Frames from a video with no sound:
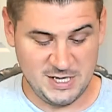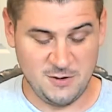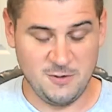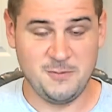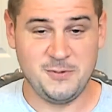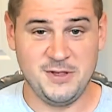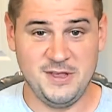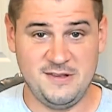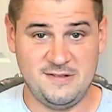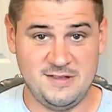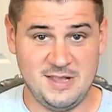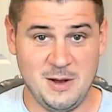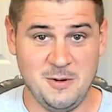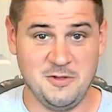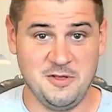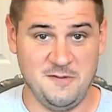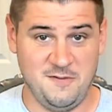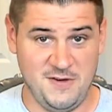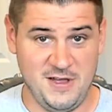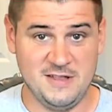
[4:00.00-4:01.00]
replaced that with
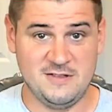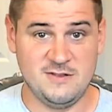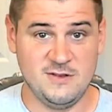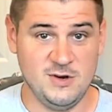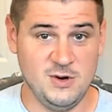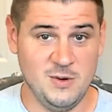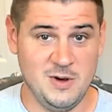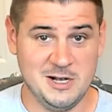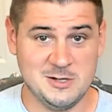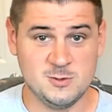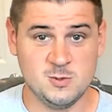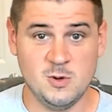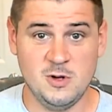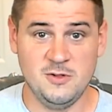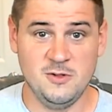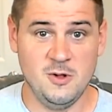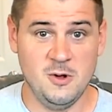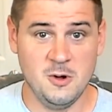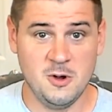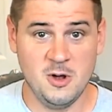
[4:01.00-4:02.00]
a fancy new X1
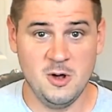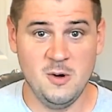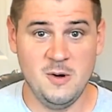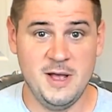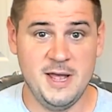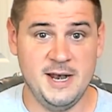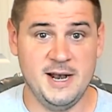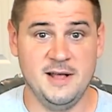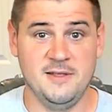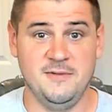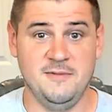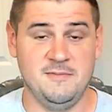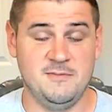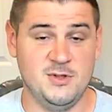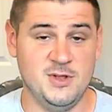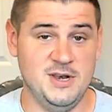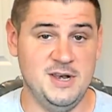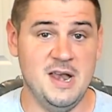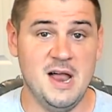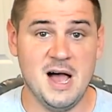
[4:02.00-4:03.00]
logo, and on
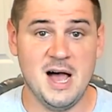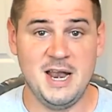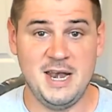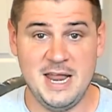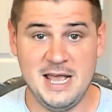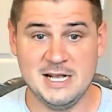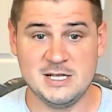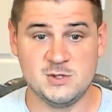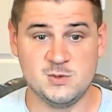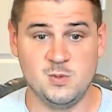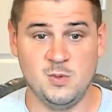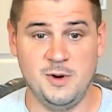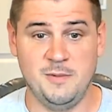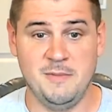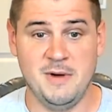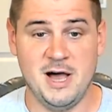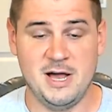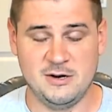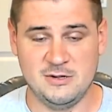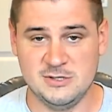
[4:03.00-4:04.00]
the non-X1
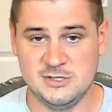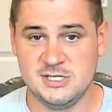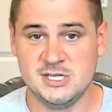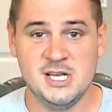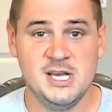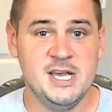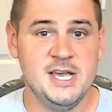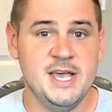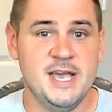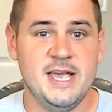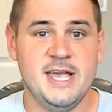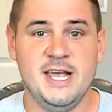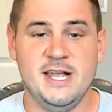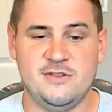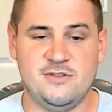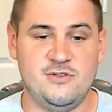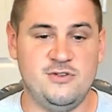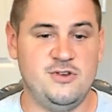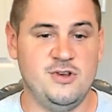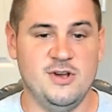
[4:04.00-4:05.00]
models,
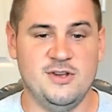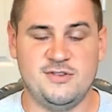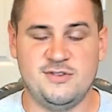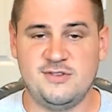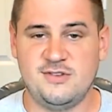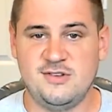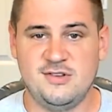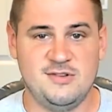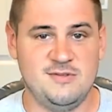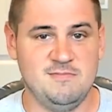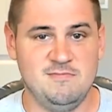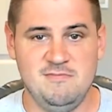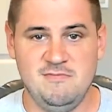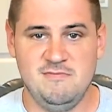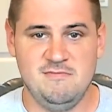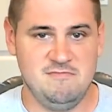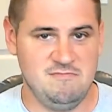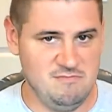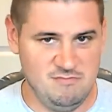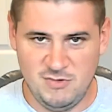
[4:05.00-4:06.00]
there's just
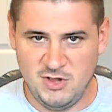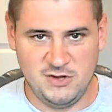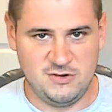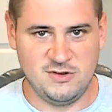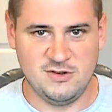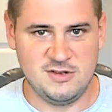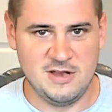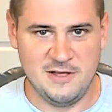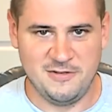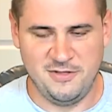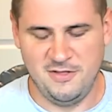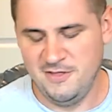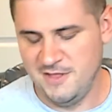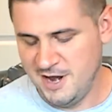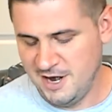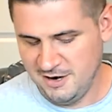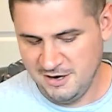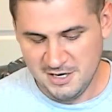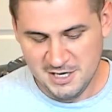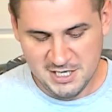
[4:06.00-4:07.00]
nothing
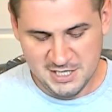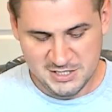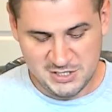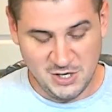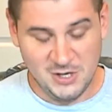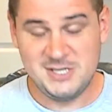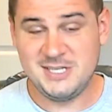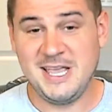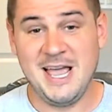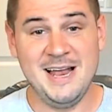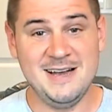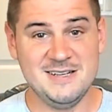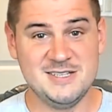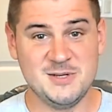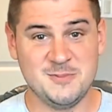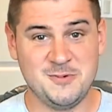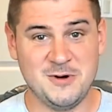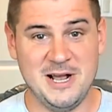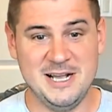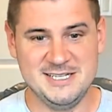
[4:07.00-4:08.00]
there. So it's kind of
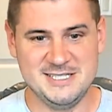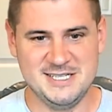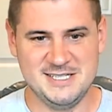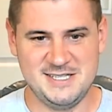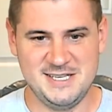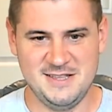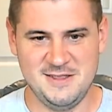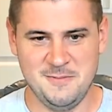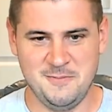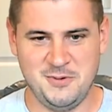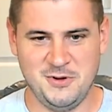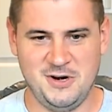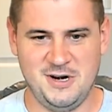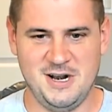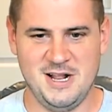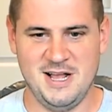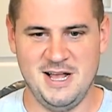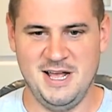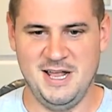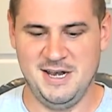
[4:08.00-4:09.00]
surprising to see them put it
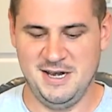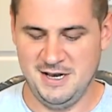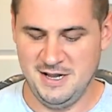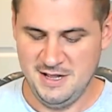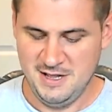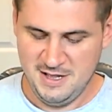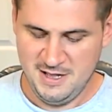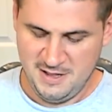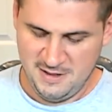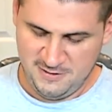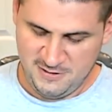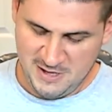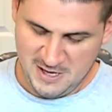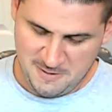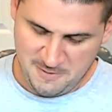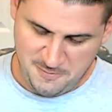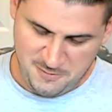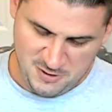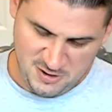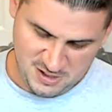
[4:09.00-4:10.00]
on
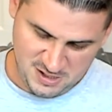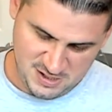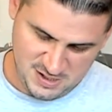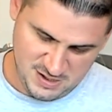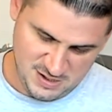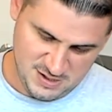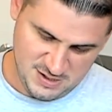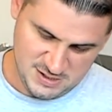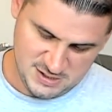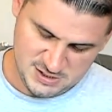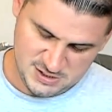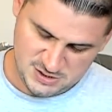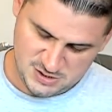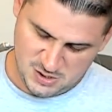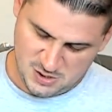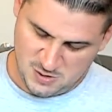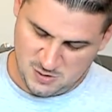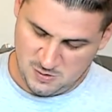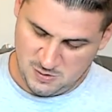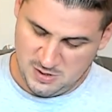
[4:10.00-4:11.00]
ThinkBook.
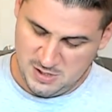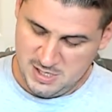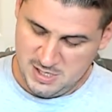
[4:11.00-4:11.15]
So